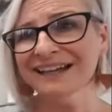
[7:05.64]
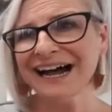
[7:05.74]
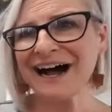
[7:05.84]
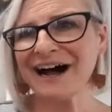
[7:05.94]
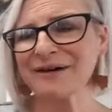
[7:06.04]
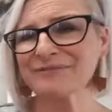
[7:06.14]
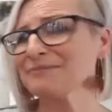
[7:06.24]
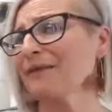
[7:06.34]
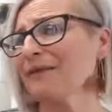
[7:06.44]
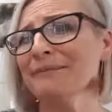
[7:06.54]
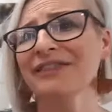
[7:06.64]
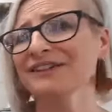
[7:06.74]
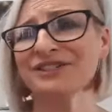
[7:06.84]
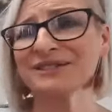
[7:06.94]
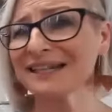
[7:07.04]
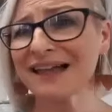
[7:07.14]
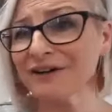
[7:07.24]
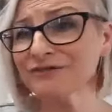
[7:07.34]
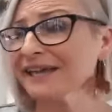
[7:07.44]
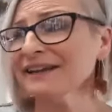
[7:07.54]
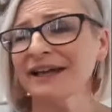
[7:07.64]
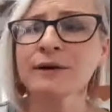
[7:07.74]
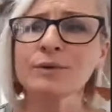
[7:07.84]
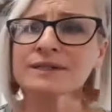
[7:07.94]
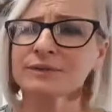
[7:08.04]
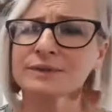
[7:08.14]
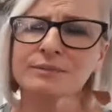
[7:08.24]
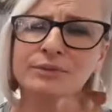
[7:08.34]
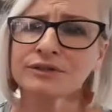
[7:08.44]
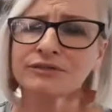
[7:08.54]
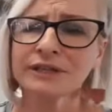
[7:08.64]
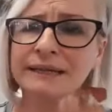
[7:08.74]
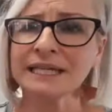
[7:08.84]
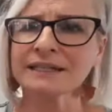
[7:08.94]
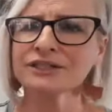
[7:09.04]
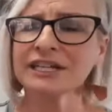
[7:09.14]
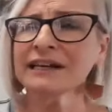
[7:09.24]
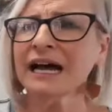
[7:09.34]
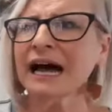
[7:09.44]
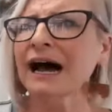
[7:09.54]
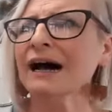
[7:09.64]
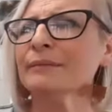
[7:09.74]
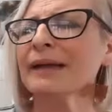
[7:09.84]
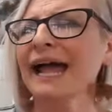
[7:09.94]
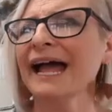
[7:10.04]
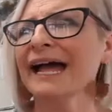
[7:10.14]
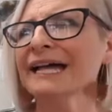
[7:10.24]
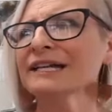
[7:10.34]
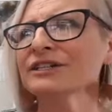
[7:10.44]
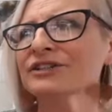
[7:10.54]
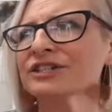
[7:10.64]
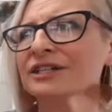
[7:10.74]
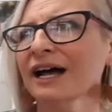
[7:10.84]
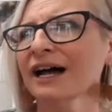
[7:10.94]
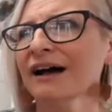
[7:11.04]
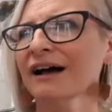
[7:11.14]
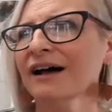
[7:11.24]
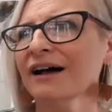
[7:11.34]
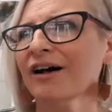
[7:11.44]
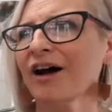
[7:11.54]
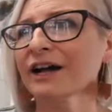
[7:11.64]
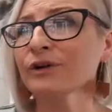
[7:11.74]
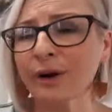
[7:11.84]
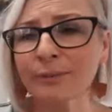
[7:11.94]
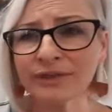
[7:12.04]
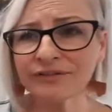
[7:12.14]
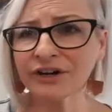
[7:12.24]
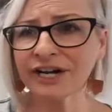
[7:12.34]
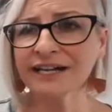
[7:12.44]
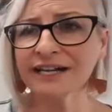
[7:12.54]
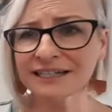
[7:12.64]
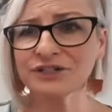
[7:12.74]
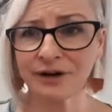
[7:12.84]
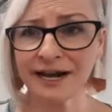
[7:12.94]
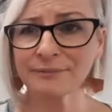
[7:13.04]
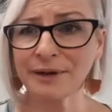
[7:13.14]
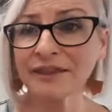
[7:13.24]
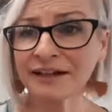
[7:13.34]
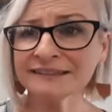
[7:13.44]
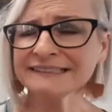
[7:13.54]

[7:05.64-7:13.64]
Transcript: that my mother just loved, and it was a beautiful image. And I grew up with a very English grandmother